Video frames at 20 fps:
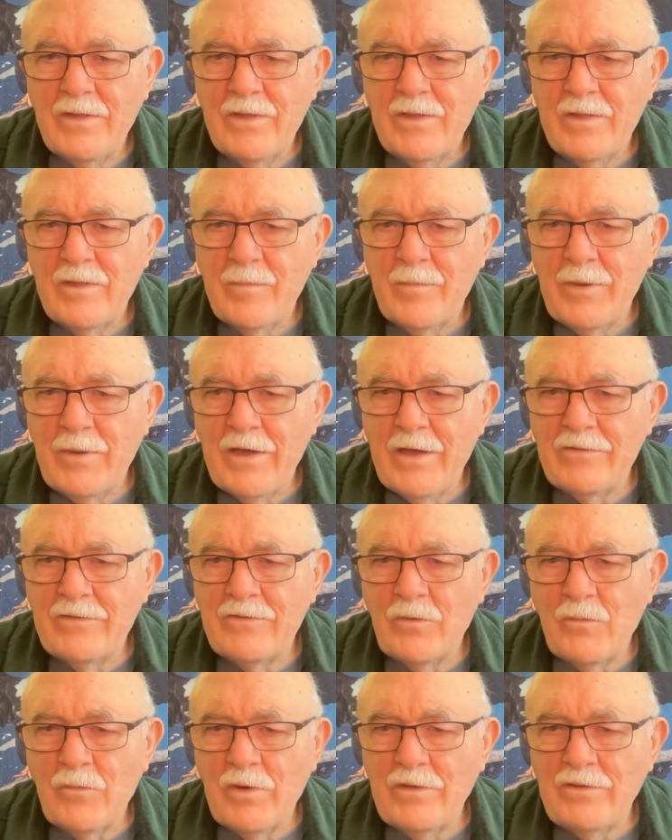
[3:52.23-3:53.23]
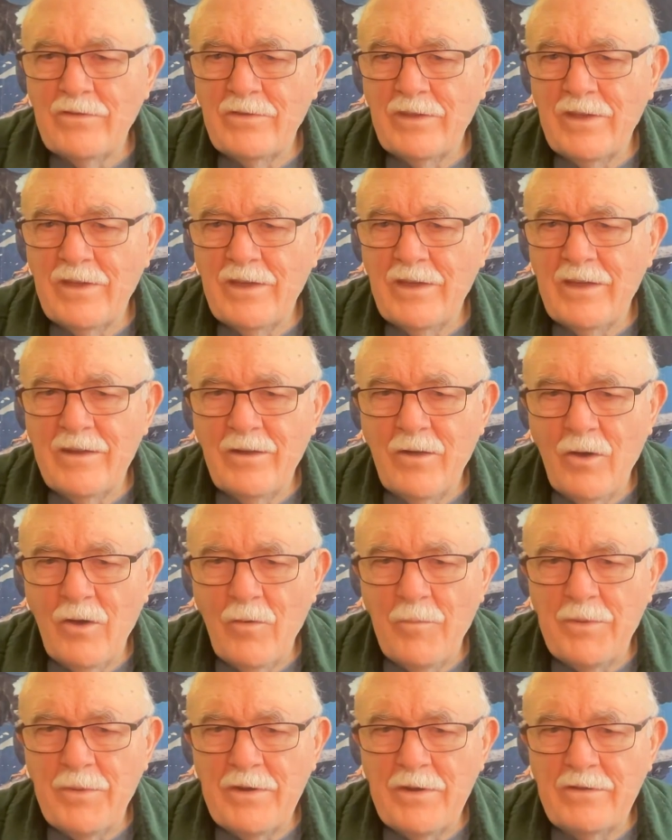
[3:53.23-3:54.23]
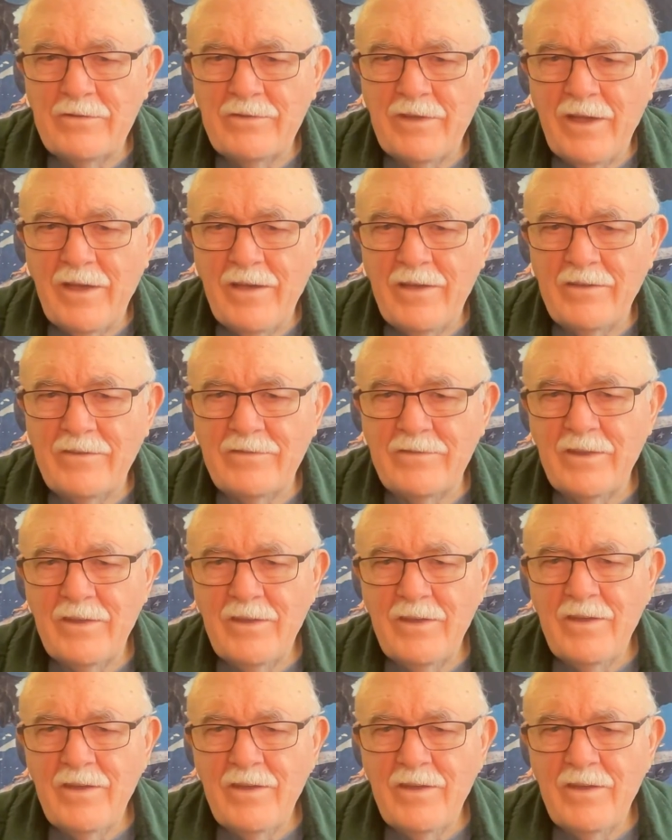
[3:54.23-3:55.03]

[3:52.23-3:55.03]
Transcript: The pastor once again opened his eyes